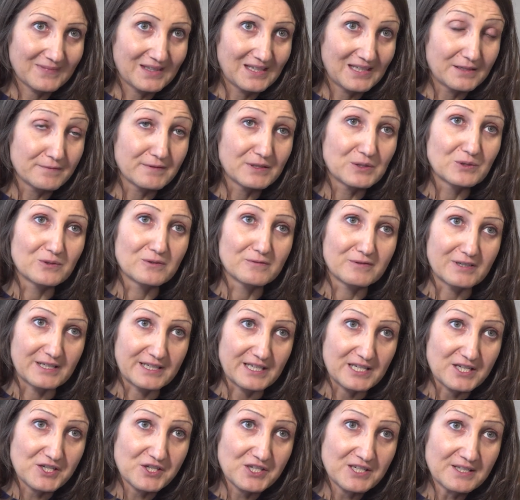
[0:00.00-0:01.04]
individual
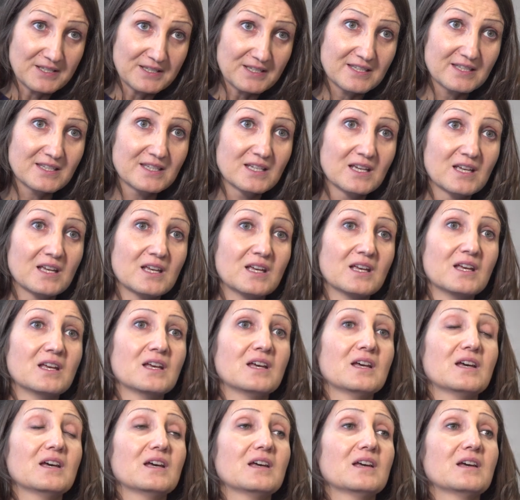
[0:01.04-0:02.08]
variations.
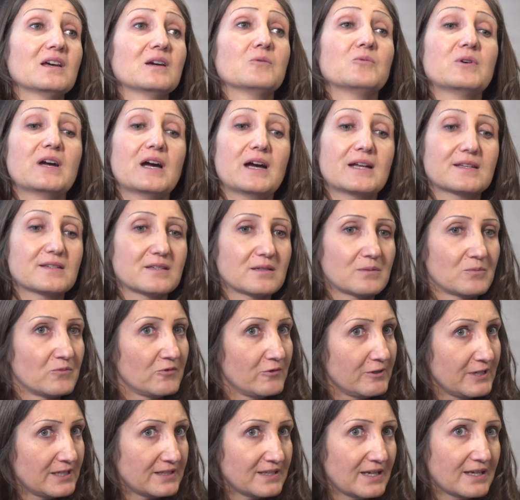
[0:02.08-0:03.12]
Uh, we had some
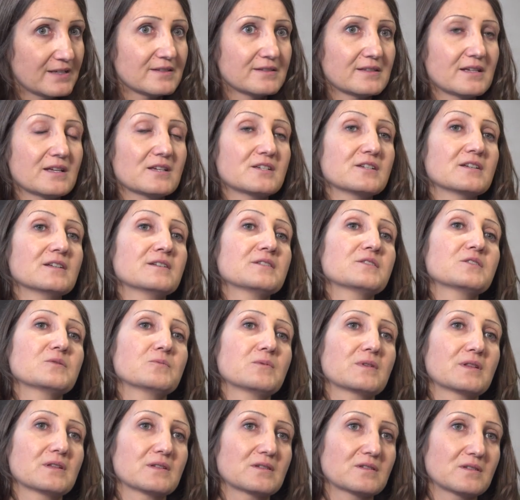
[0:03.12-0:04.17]
retest sessions
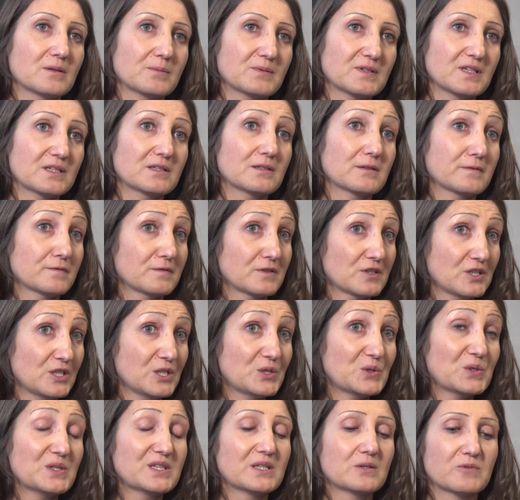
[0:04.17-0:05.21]
with a subset of
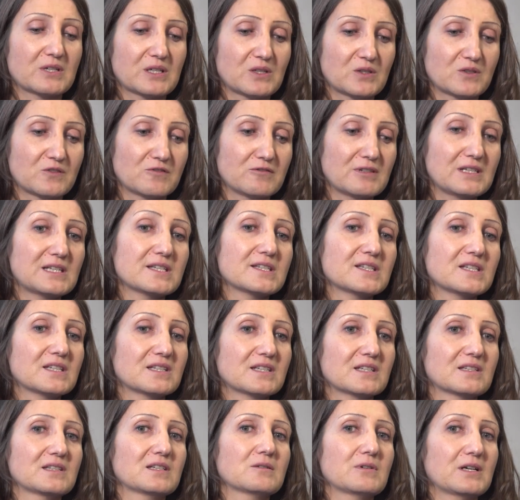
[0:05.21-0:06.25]
children, and we could really see
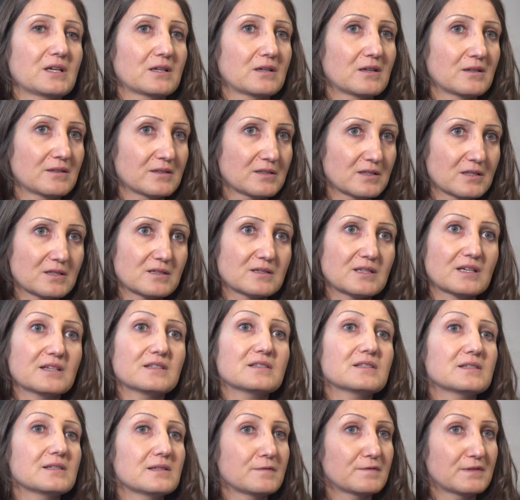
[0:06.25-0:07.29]
that they were
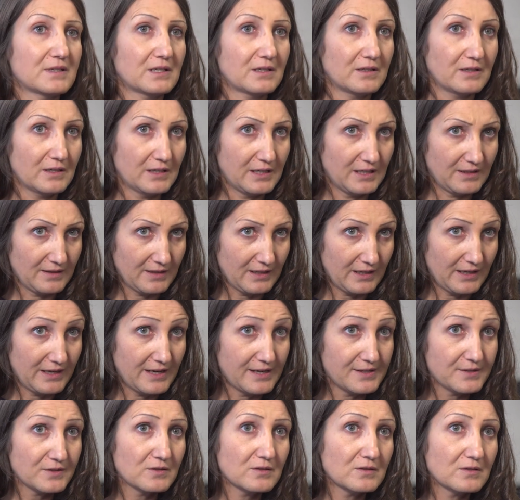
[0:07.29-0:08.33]
consistent if they're in their
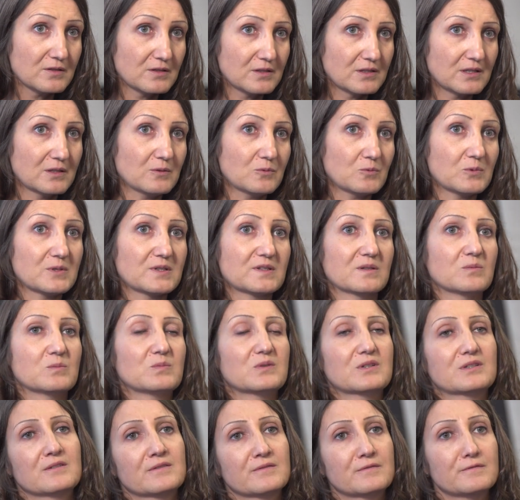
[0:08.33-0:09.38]
answers. So that was
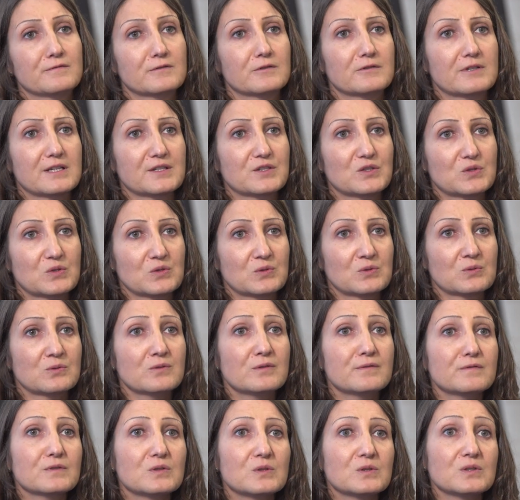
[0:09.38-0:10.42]
important for us to
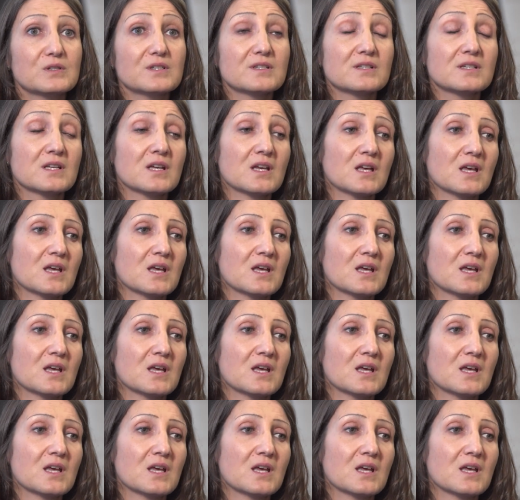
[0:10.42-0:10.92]
know, of course.